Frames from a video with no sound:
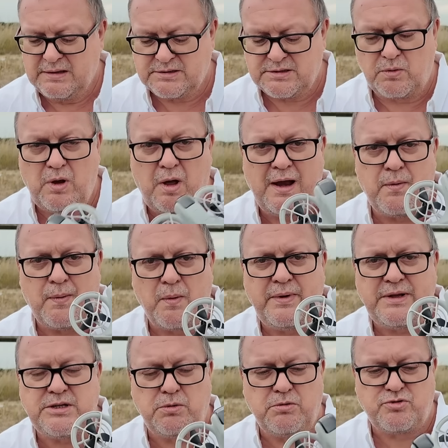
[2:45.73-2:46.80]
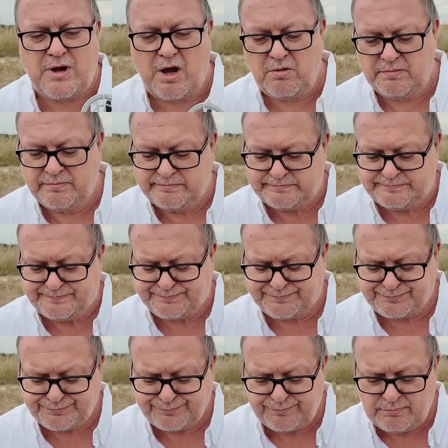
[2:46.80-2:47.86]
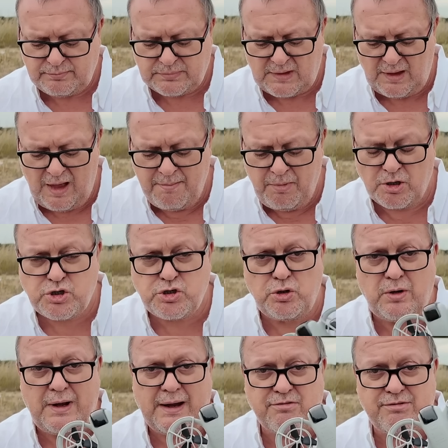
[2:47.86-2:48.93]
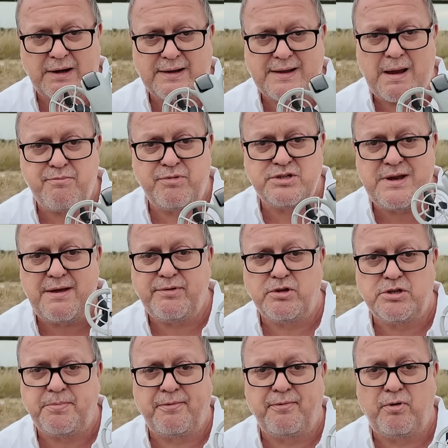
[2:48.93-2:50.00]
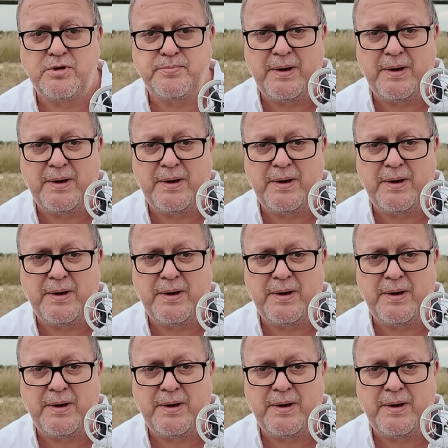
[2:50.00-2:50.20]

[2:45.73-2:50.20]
So anyway, with this little drone, I'm not sure how great the camera is. Never used it before.